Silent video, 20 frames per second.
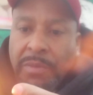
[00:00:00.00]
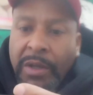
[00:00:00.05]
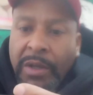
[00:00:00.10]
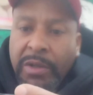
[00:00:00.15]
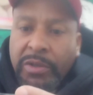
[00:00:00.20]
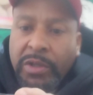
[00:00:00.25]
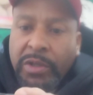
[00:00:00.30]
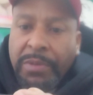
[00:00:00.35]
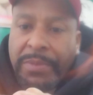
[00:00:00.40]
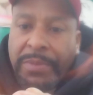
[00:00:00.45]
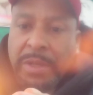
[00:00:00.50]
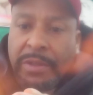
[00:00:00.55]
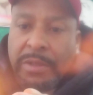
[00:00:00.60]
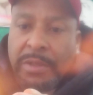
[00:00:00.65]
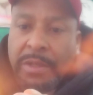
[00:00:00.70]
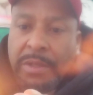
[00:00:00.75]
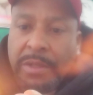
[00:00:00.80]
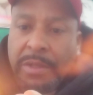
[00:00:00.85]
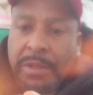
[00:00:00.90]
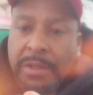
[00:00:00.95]
he was talking about
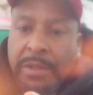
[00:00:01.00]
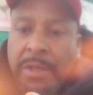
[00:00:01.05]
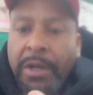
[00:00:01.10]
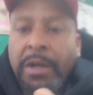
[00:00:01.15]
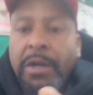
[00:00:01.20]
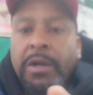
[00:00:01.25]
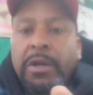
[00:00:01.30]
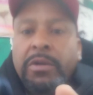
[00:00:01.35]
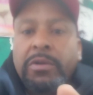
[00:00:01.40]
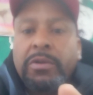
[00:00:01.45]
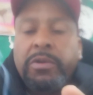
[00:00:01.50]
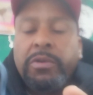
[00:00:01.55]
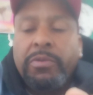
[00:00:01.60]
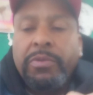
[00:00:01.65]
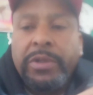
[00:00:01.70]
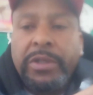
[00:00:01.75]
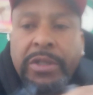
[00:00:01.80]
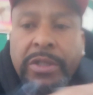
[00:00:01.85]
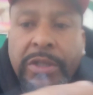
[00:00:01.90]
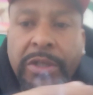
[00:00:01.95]
uh,
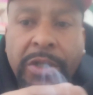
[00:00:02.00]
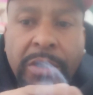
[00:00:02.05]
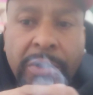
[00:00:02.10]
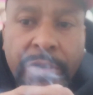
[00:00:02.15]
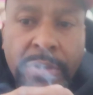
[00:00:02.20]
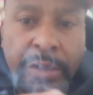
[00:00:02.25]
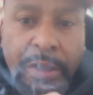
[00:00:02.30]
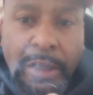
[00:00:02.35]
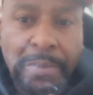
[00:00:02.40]
Claressa Shields or